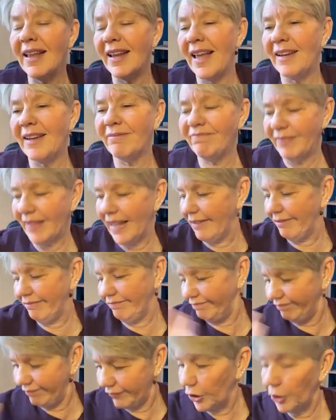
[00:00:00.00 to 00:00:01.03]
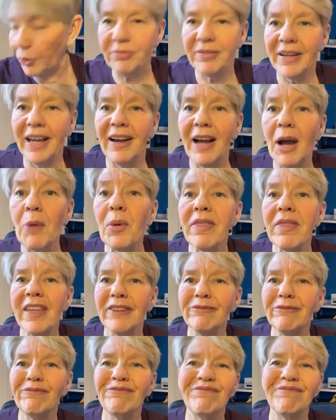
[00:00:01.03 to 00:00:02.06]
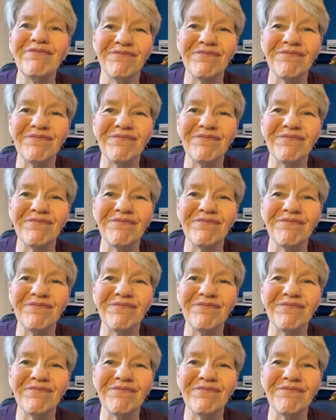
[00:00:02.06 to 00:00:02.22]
and so, yeah, I'm with you.